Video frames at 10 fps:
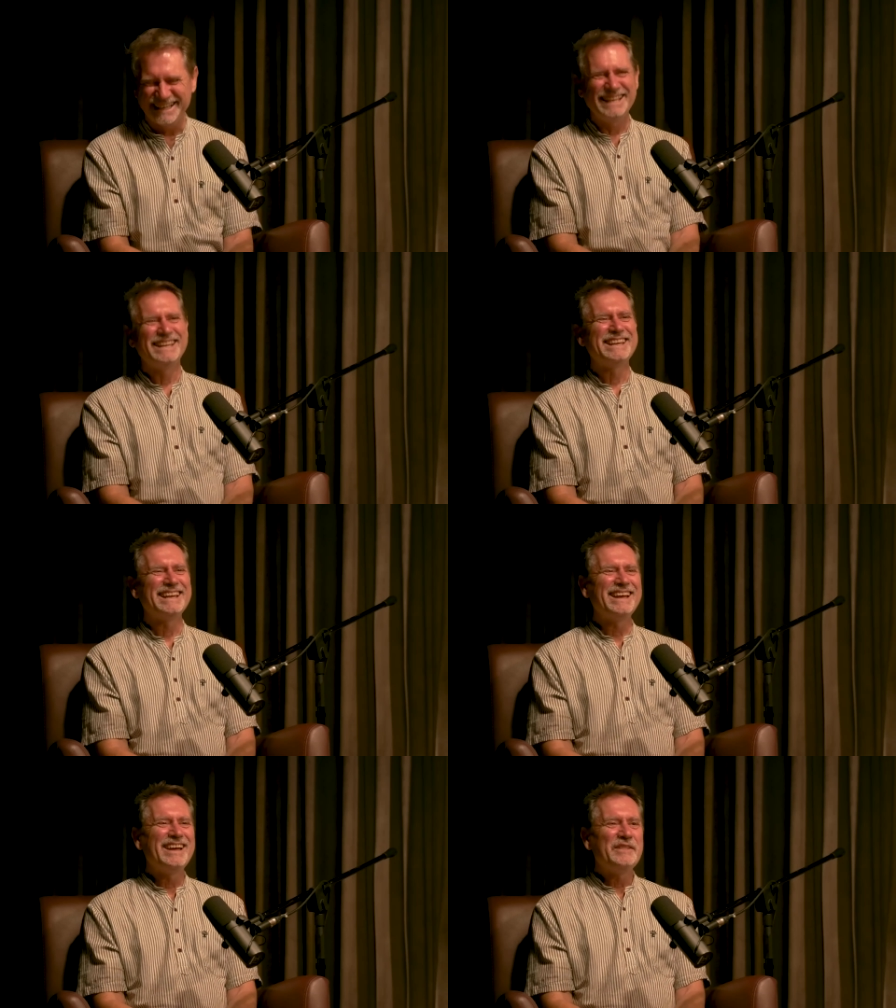
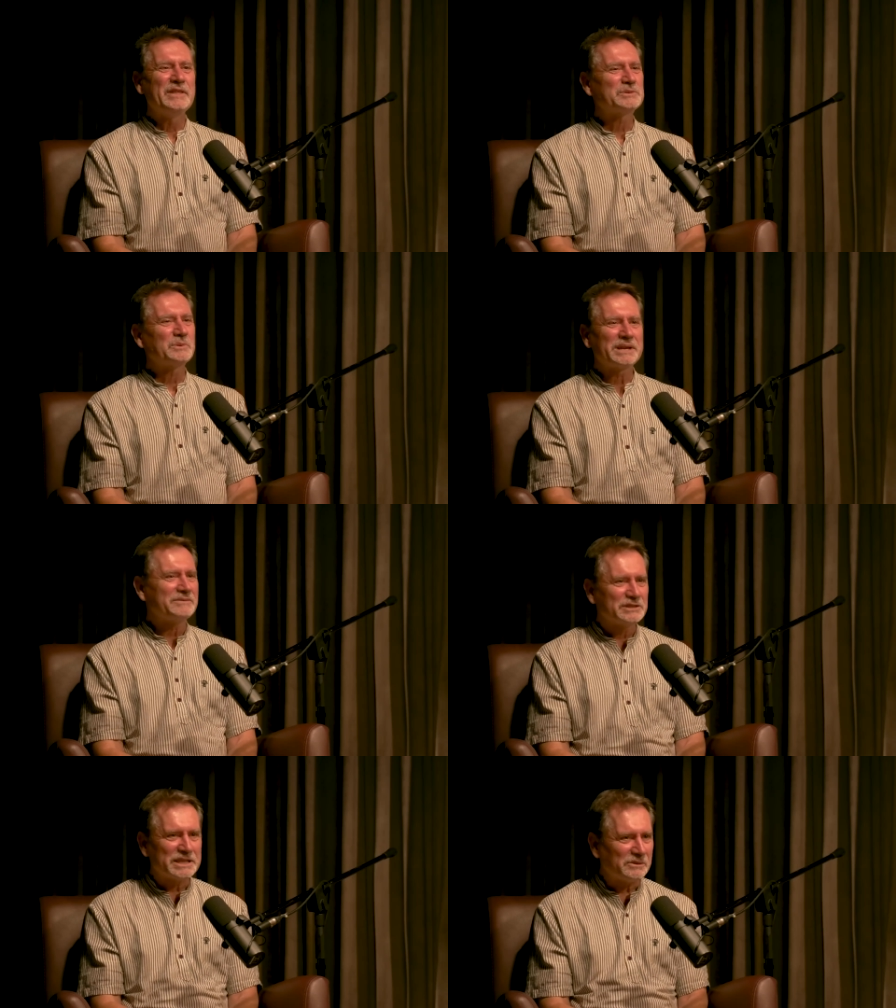That's what we
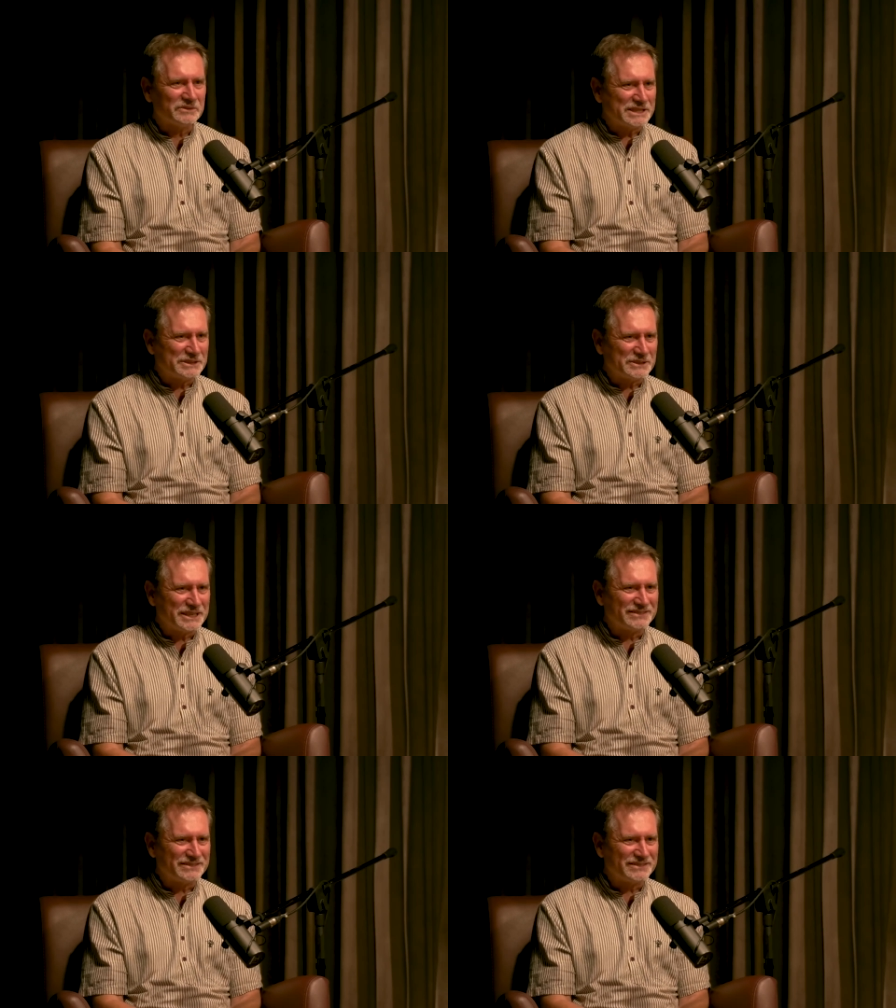haven't delved into,